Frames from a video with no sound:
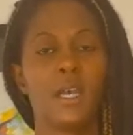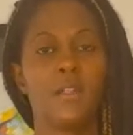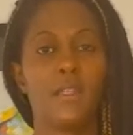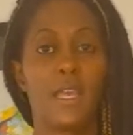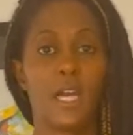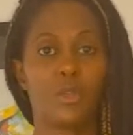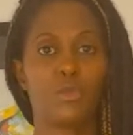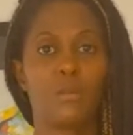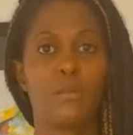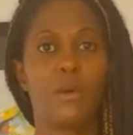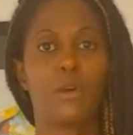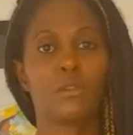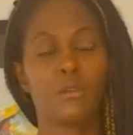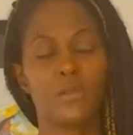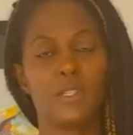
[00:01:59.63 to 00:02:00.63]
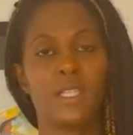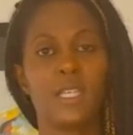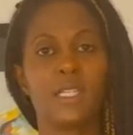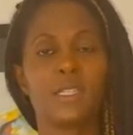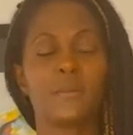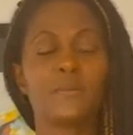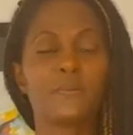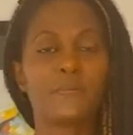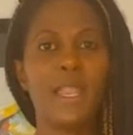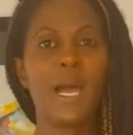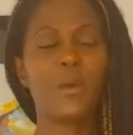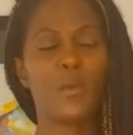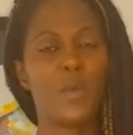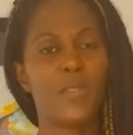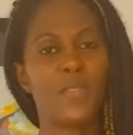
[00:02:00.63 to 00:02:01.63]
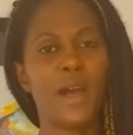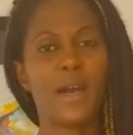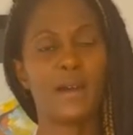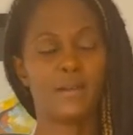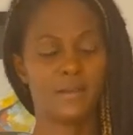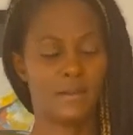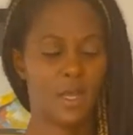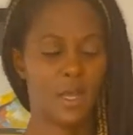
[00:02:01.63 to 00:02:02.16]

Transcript: the actual pod or the seeds. Now with that